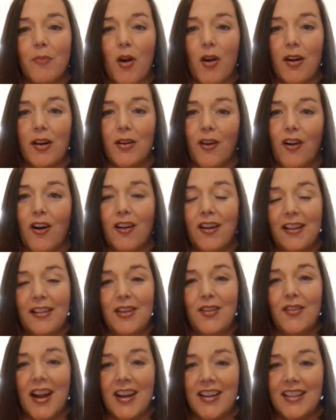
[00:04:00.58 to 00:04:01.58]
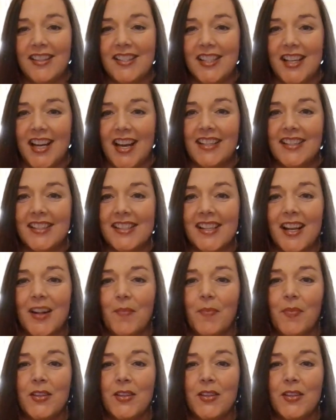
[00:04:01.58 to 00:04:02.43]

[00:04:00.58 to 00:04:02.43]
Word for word: of Mardi Gras in the United States.